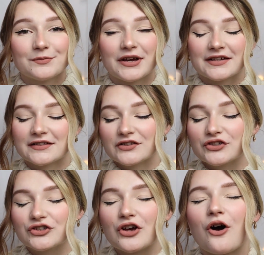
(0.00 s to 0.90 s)
because it's
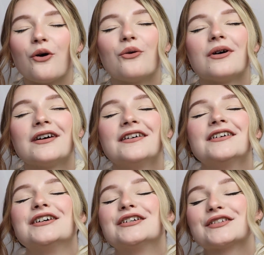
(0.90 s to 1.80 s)
so,
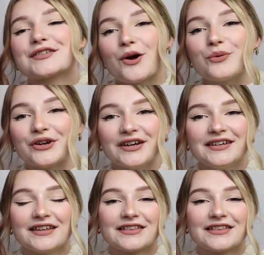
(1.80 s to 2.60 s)
so good.